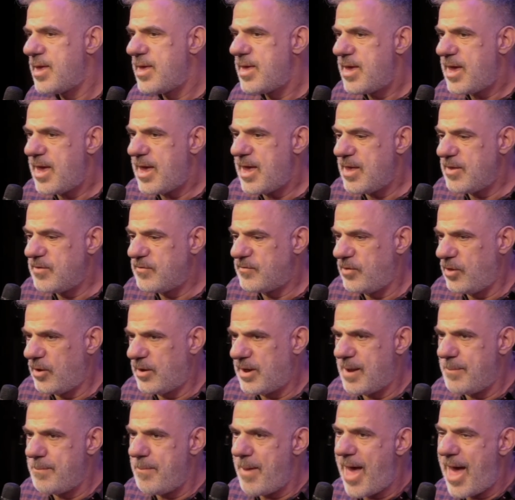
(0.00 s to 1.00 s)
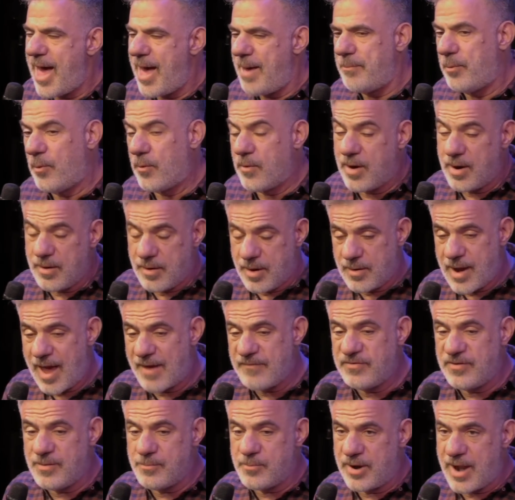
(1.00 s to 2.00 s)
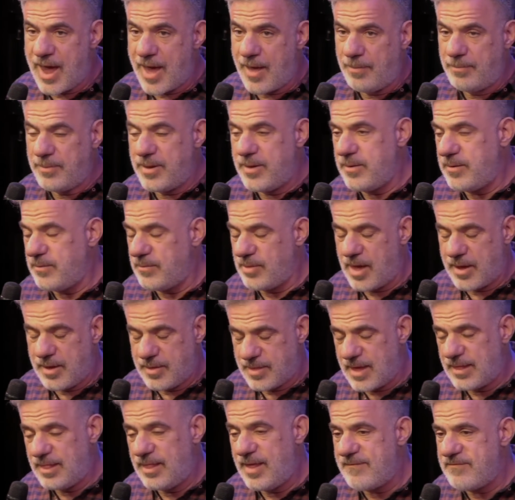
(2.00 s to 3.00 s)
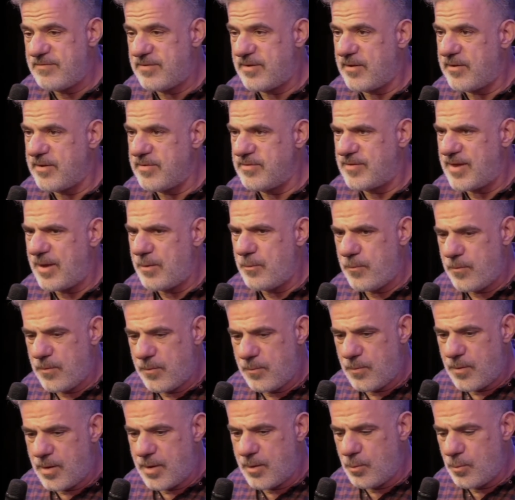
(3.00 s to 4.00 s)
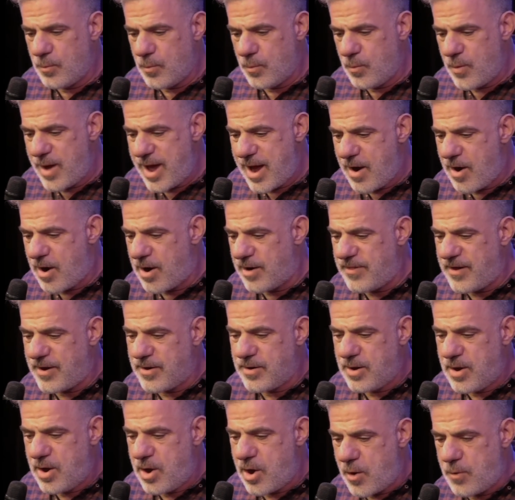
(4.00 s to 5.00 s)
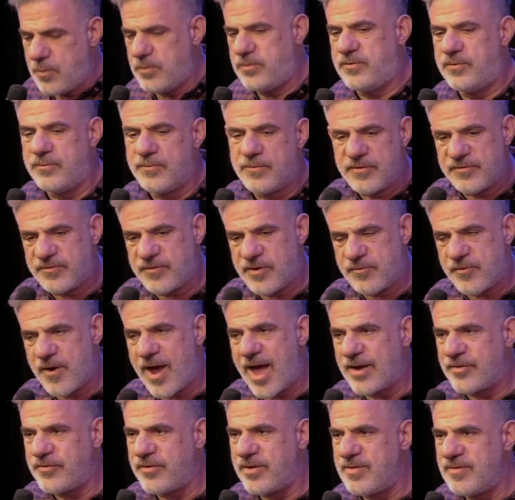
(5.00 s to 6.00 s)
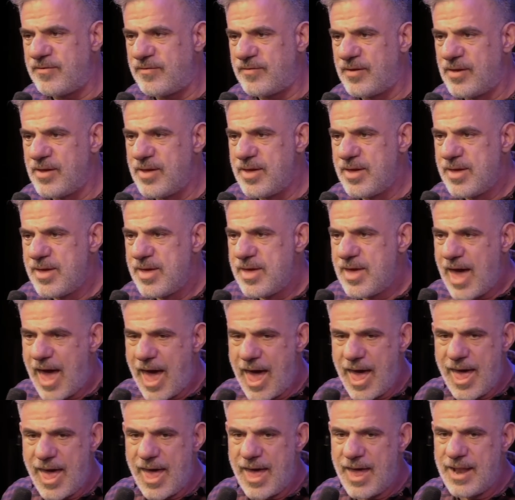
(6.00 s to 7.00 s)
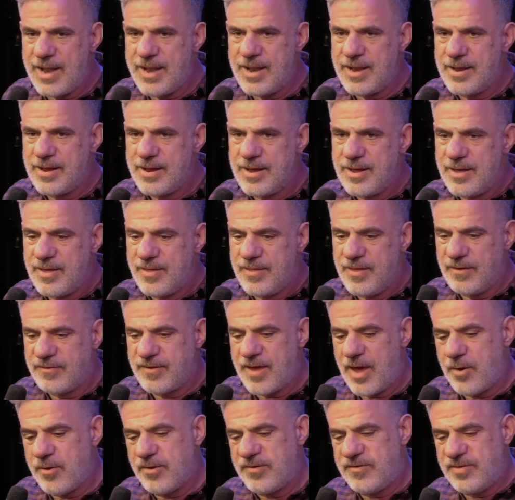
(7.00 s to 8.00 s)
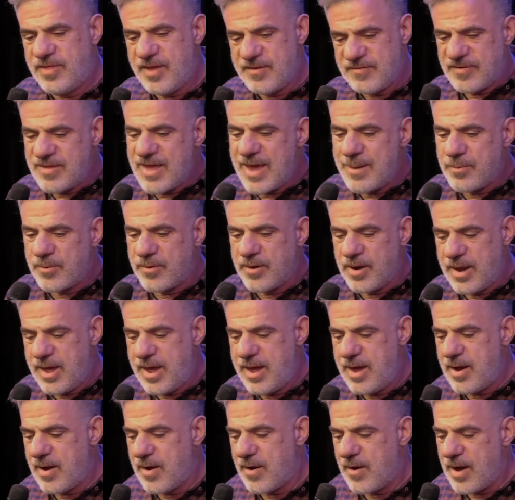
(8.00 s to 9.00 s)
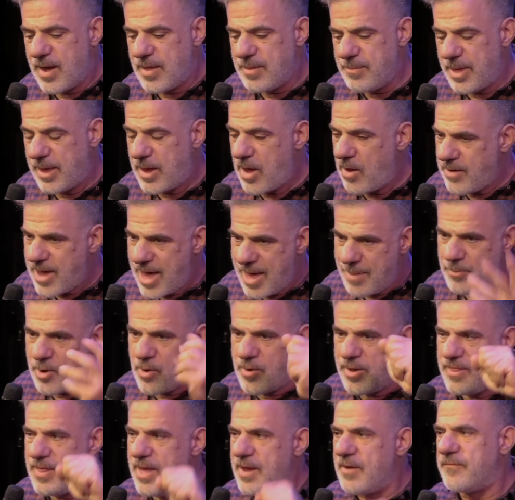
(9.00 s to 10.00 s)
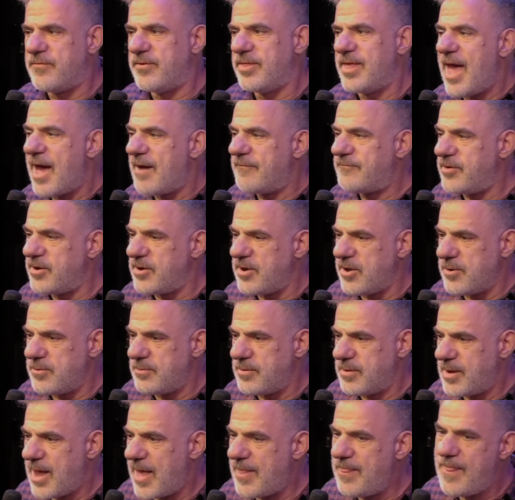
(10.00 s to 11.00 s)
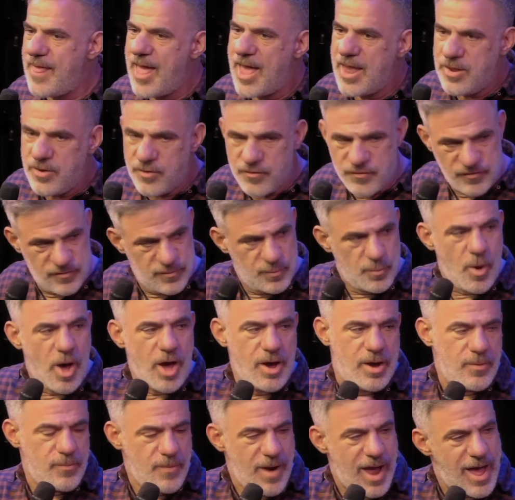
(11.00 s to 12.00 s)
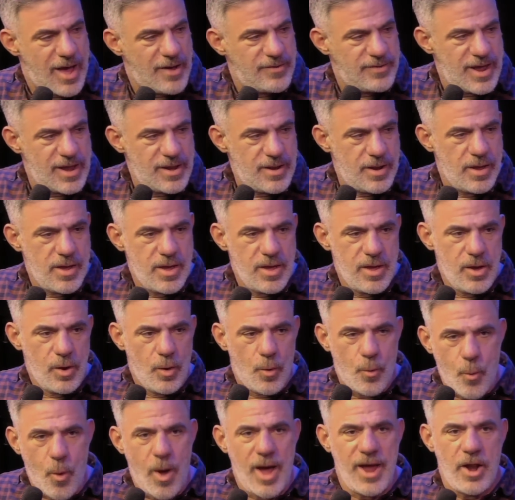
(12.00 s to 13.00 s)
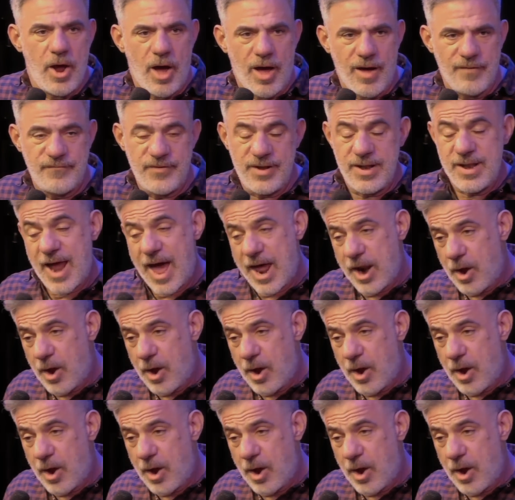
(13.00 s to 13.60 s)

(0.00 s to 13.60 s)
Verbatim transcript: is look at a map or have someone help me like that lives there and say, where are there no tourist attractions? And they'll say, oh, it's this neighborhood here. And I'm like, okay, I'm going there for the afternoon. And then you just walk around. And quite often, not